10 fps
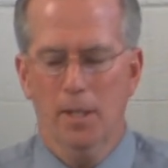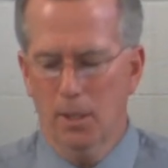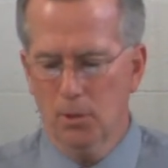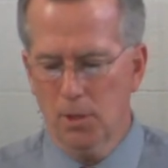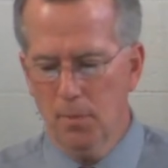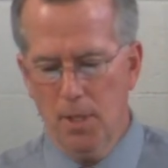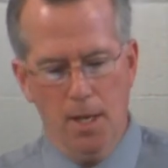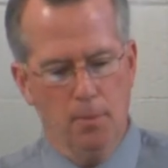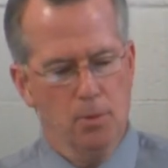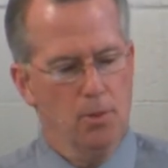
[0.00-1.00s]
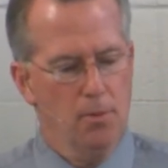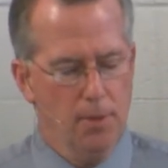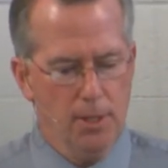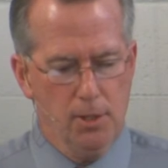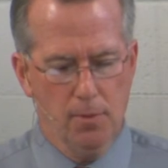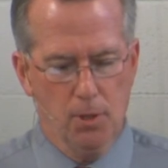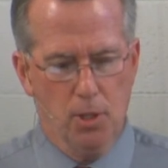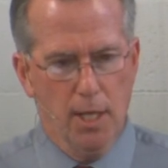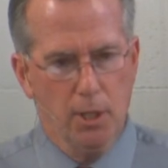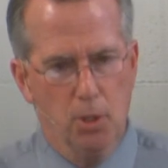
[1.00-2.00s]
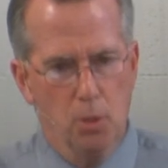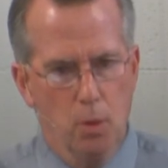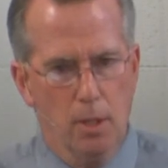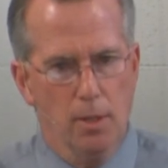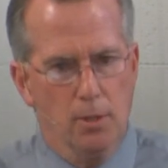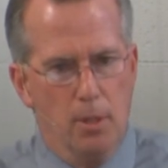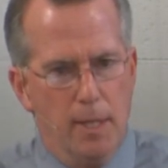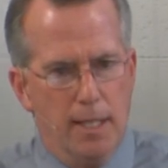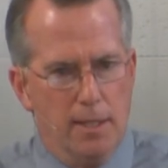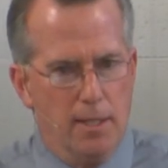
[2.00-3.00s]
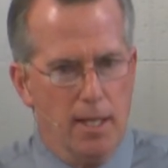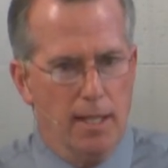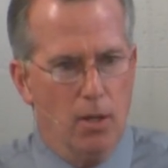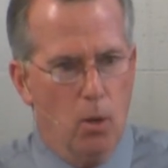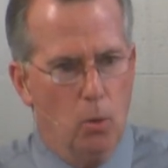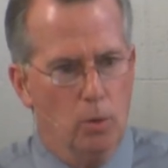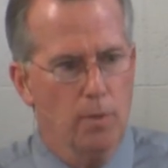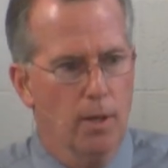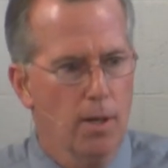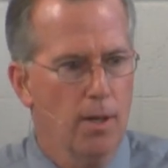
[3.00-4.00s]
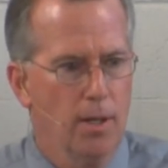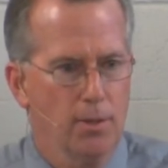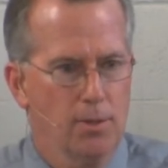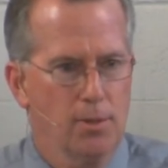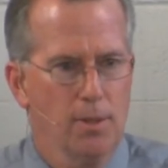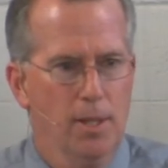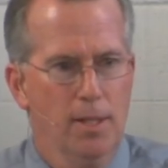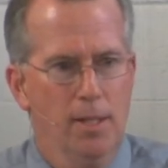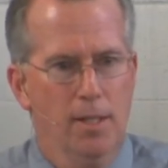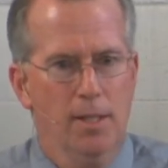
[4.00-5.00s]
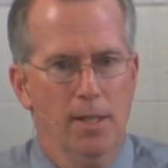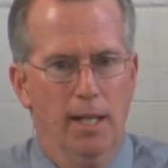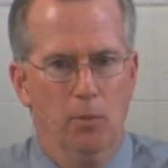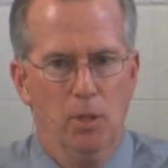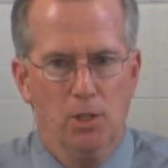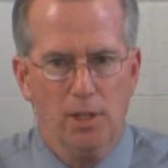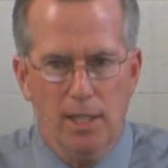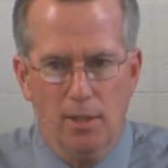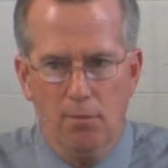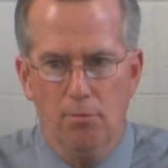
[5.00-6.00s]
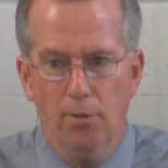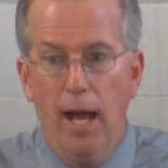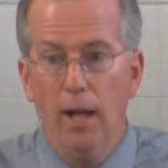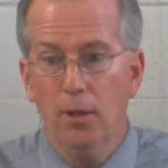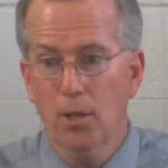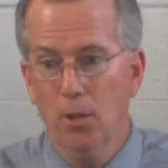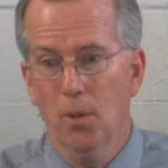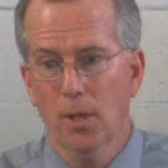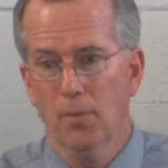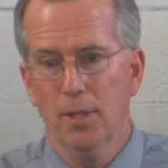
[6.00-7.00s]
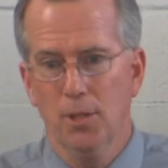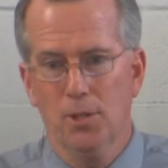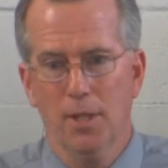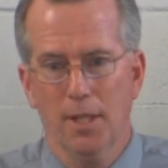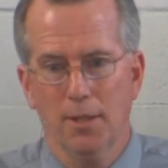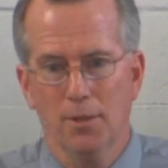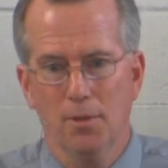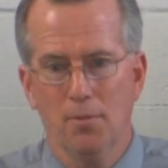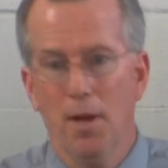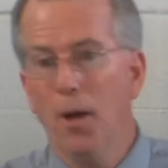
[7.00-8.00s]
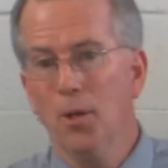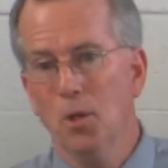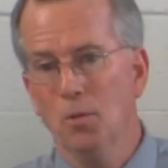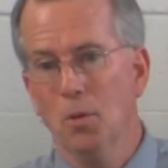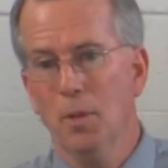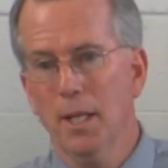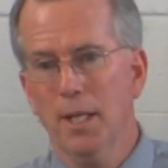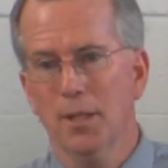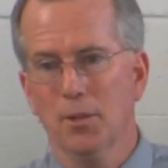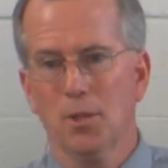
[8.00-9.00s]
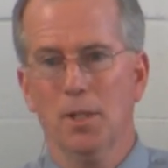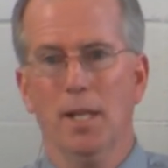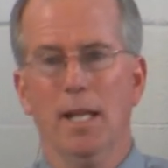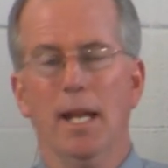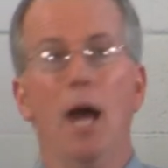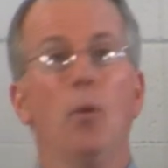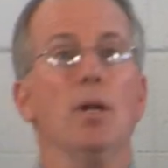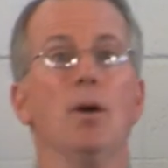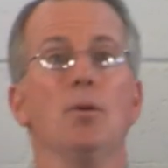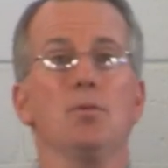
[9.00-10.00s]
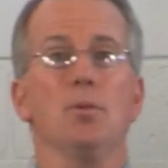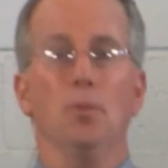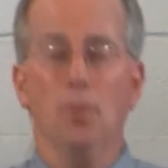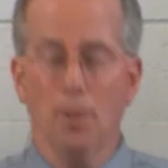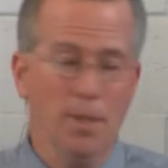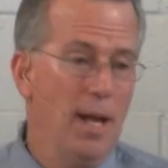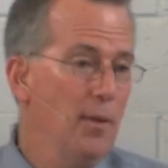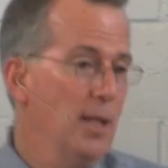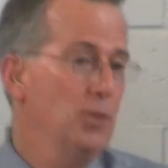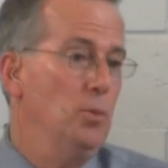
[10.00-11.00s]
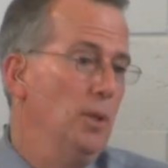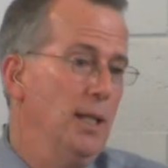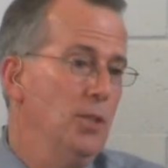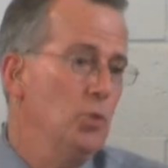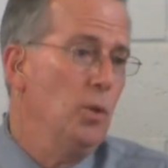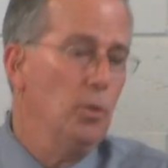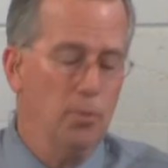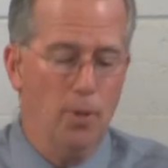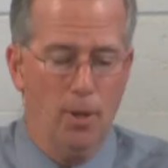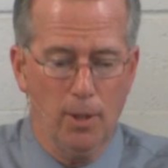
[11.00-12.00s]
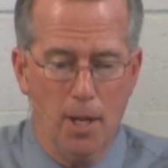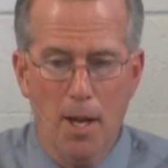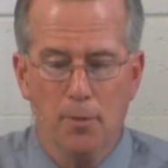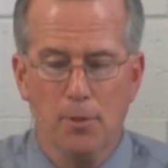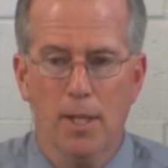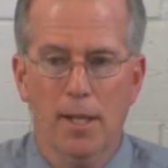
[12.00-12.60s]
sometimes things of this nature, as they begin to take hold of our hearts, And we see the value of these things, the value of obedience, and how it honors the Lord, and how that's really His will for our lives,